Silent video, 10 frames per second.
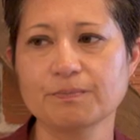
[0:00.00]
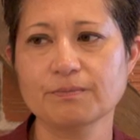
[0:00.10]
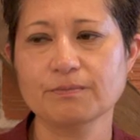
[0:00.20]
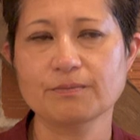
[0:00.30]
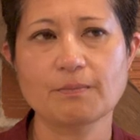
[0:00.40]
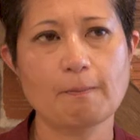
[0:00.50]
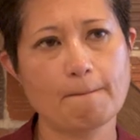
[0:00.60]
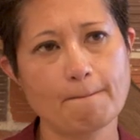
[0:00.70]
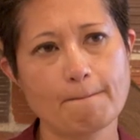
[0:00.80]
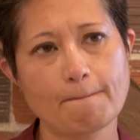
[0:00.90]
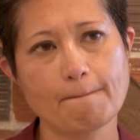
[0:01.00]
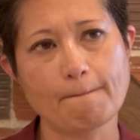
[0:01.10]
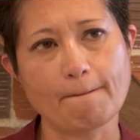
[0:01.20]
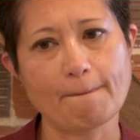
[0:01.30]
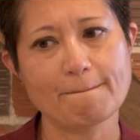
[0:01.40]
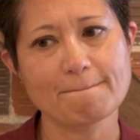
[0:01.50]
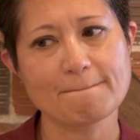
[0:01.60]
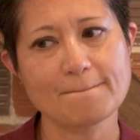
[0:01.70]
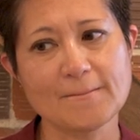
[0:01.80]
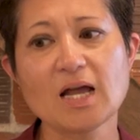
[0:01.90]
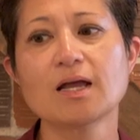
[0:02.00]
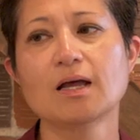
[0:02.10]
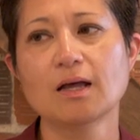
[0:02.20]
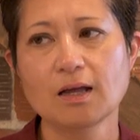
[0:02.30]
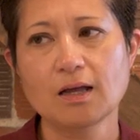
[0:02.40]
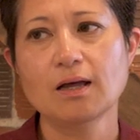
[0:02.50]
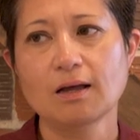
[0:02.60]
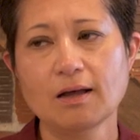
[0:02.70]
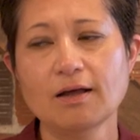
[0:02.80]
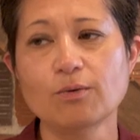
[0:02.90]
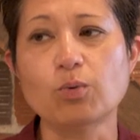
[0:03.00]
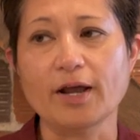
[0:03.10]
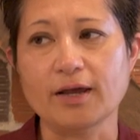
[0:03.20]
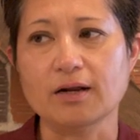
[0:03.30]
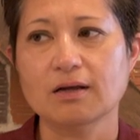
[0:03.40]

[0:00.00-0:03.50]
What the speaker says: What does it mean to be a good widow? I mean, at that time, what were you doing?